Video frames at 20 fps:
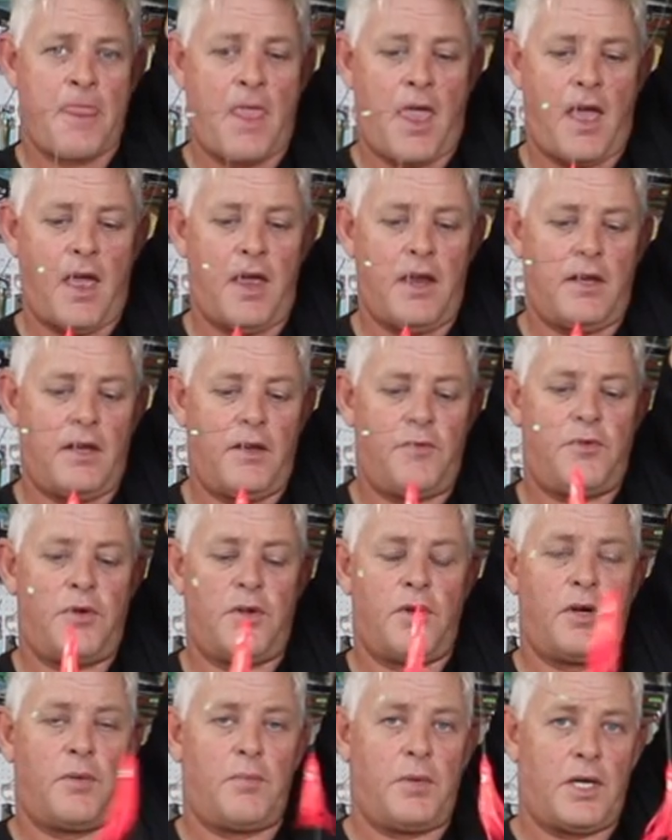And if you're
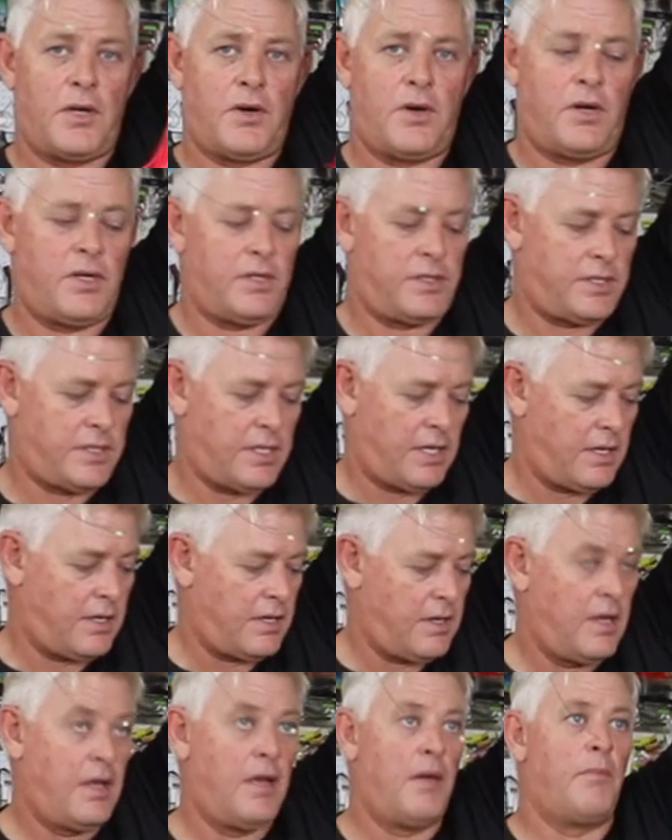going to be
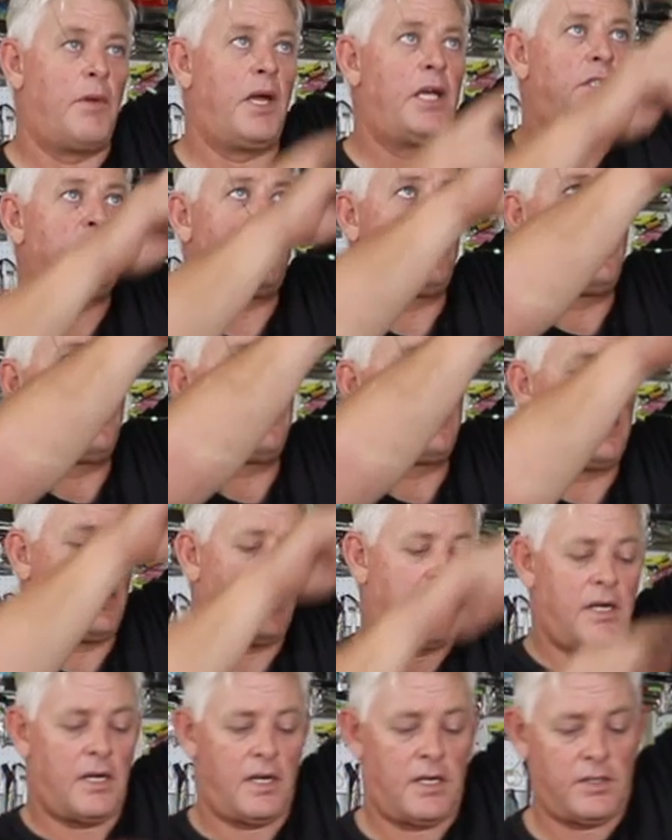casting, make sure your
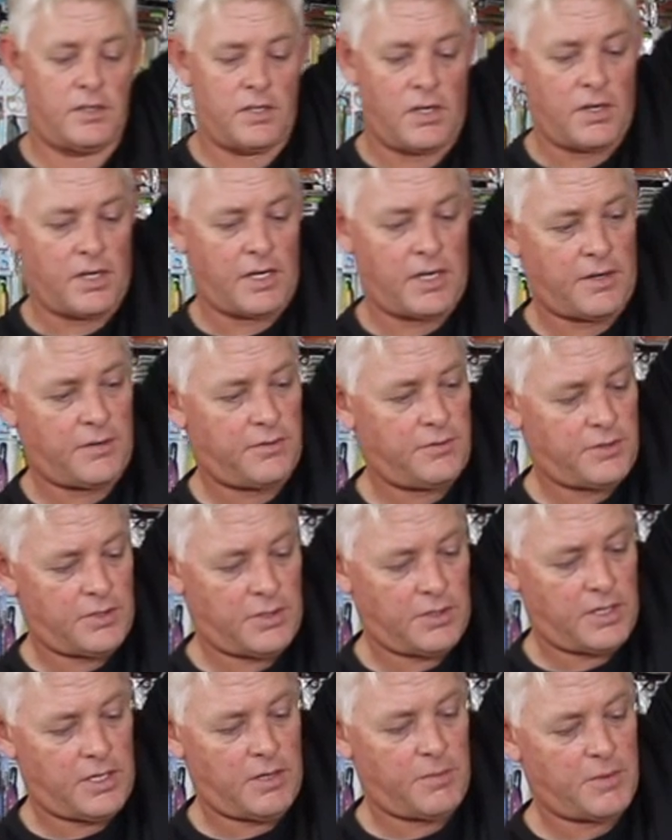sinker line's long enough
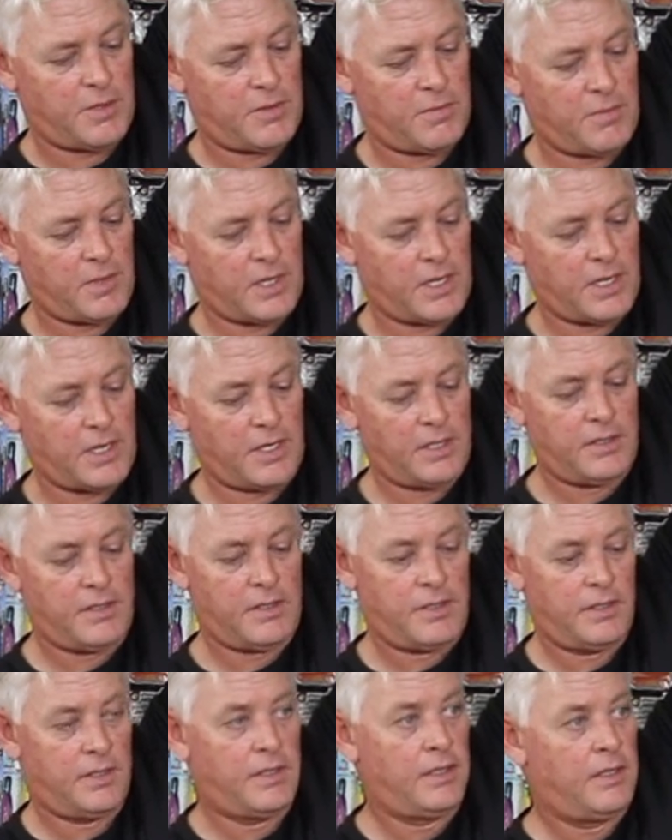to keep in mind
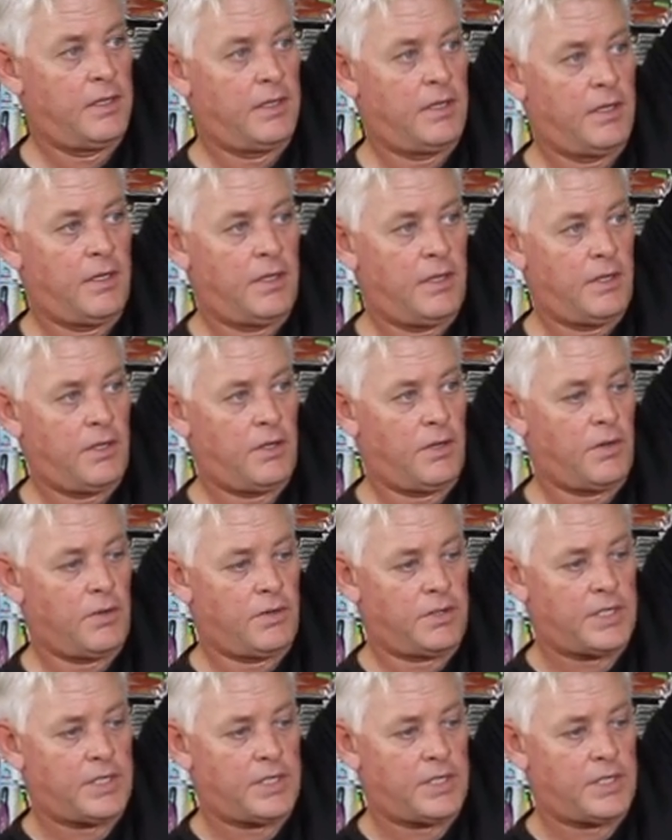your